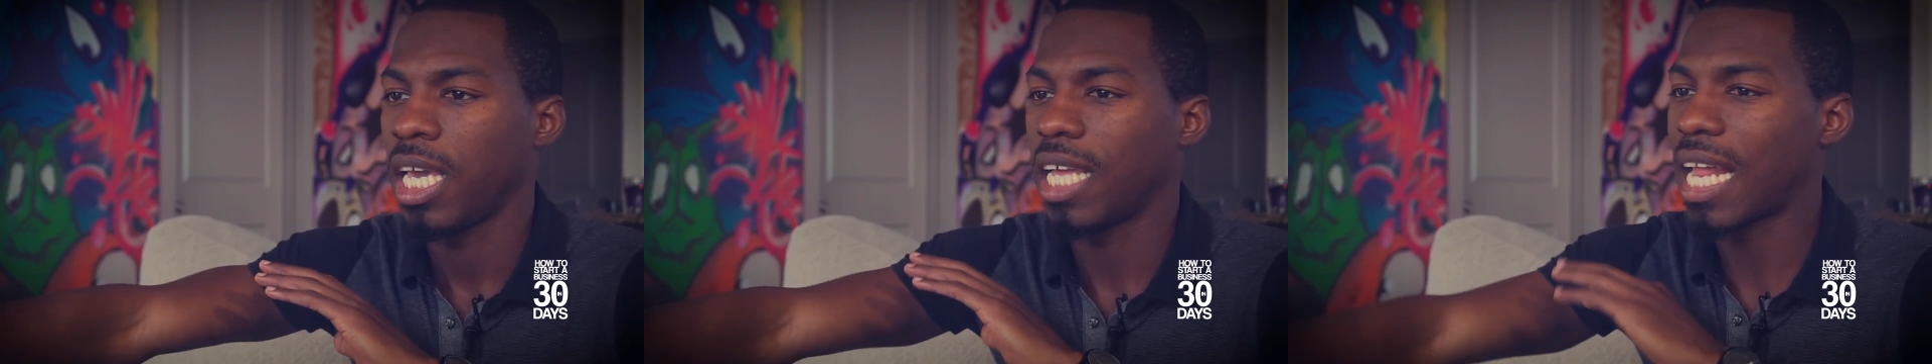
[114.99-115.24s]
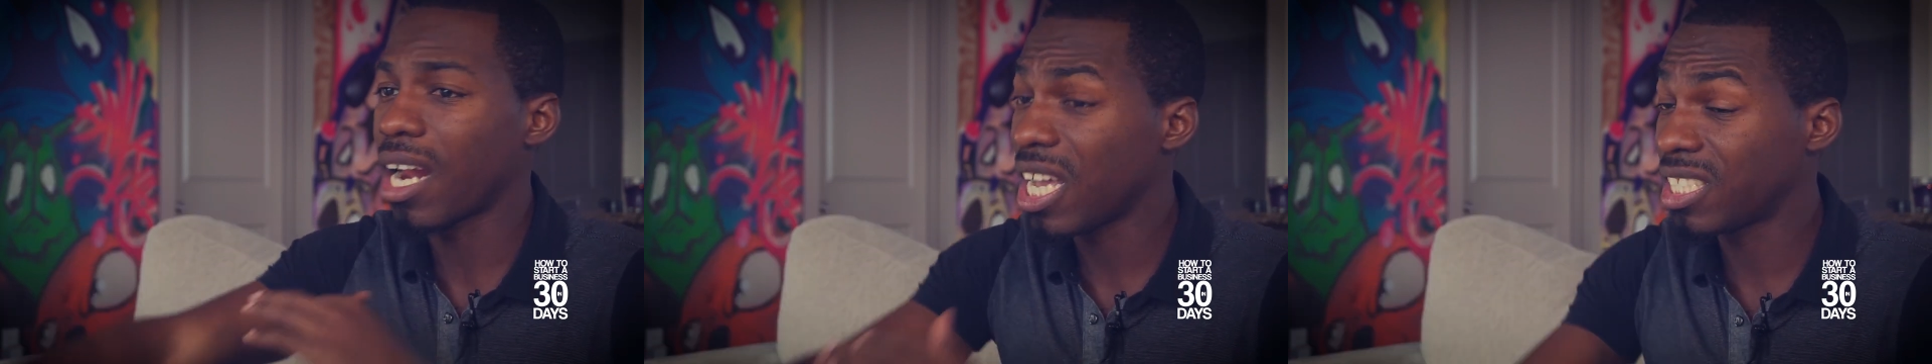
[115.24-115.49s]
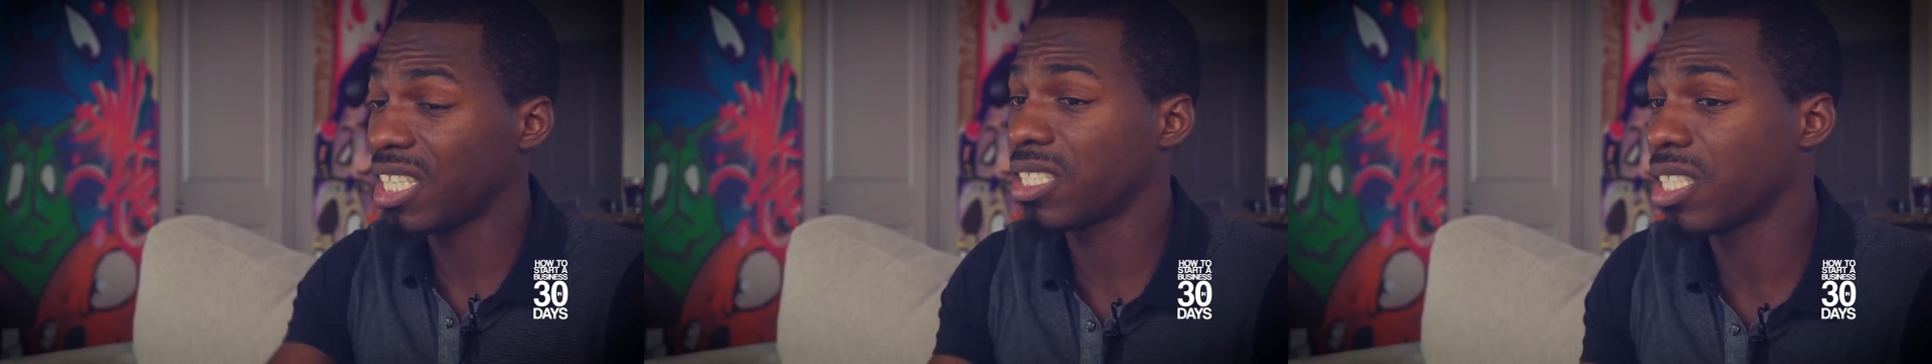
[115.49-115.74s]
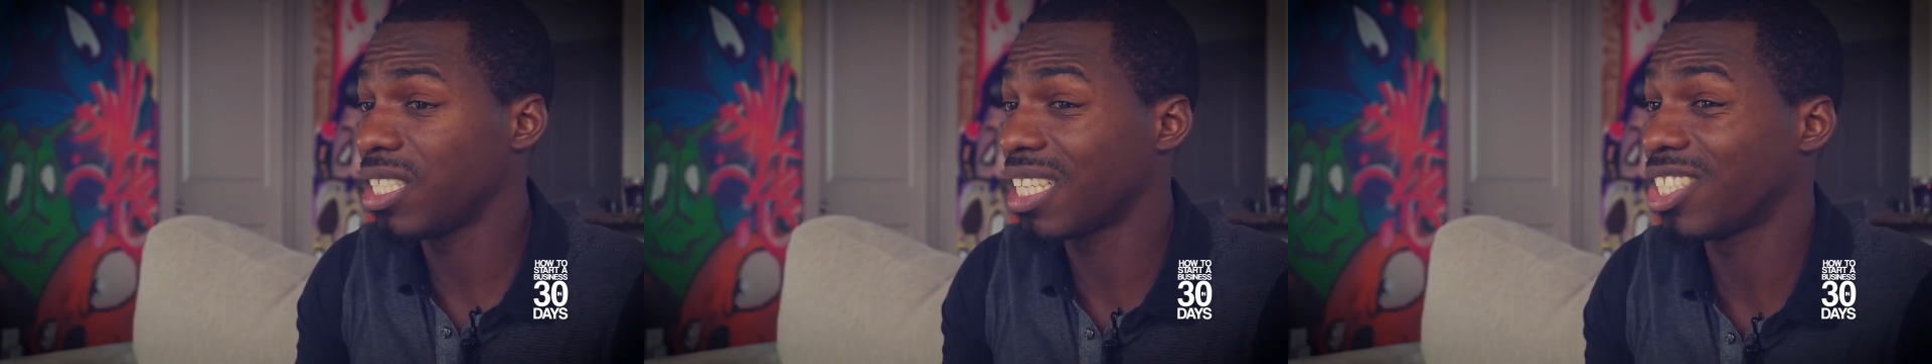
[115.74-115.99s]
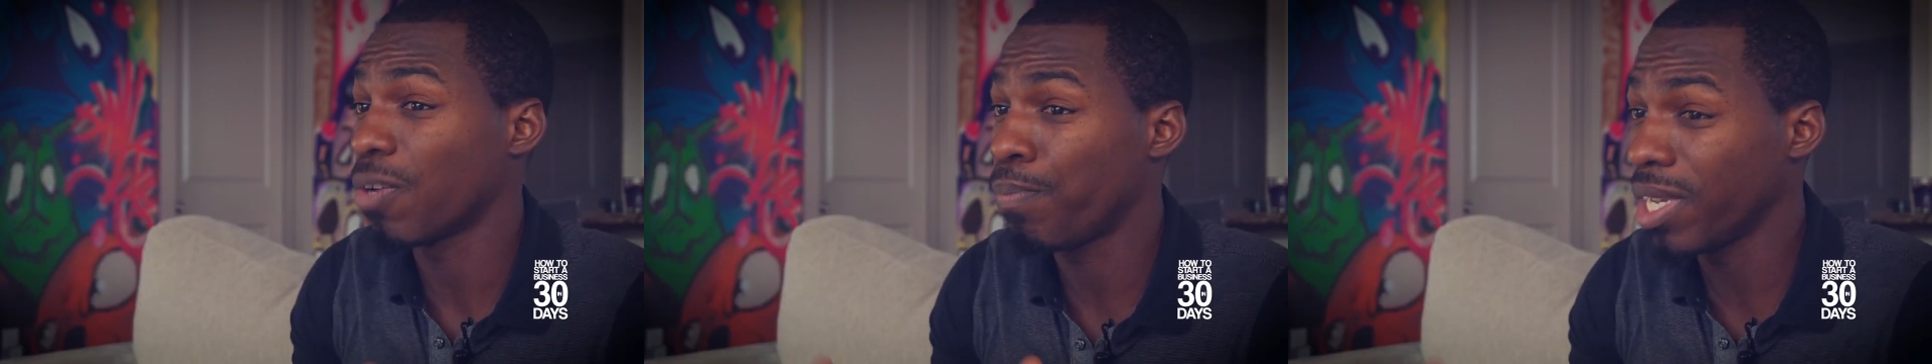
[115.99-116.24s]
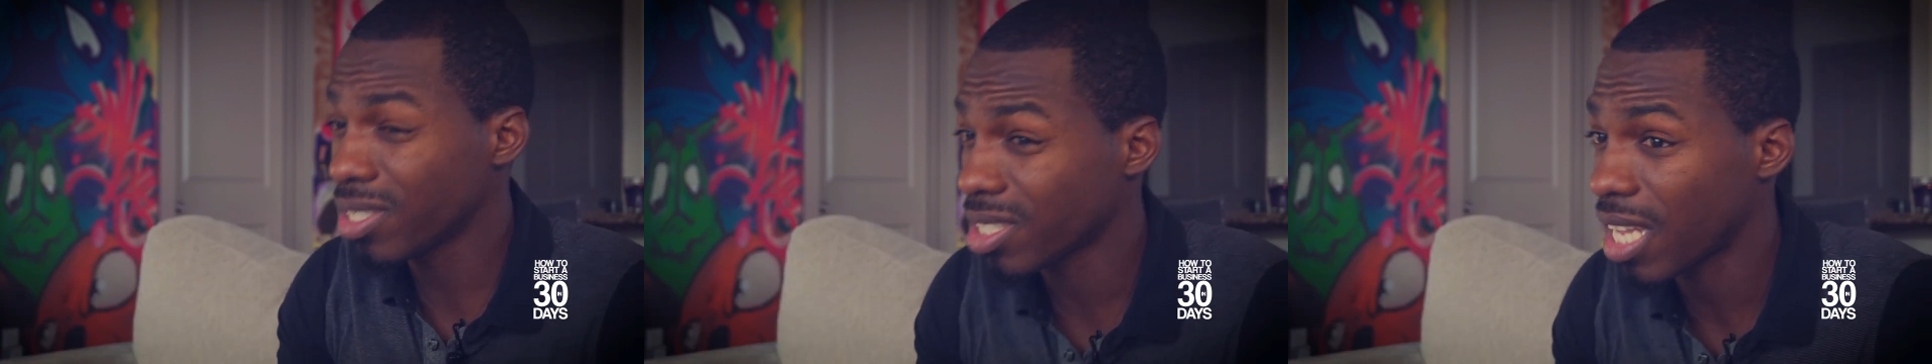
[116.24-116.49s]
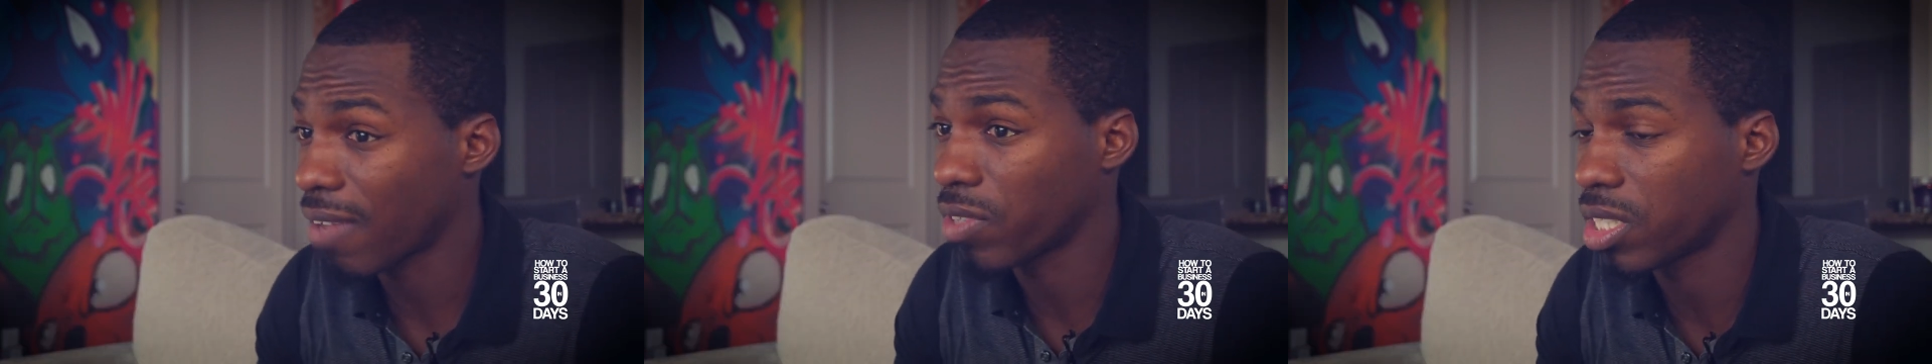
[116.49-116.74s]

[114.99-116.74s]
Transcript: And not essentially does your business have to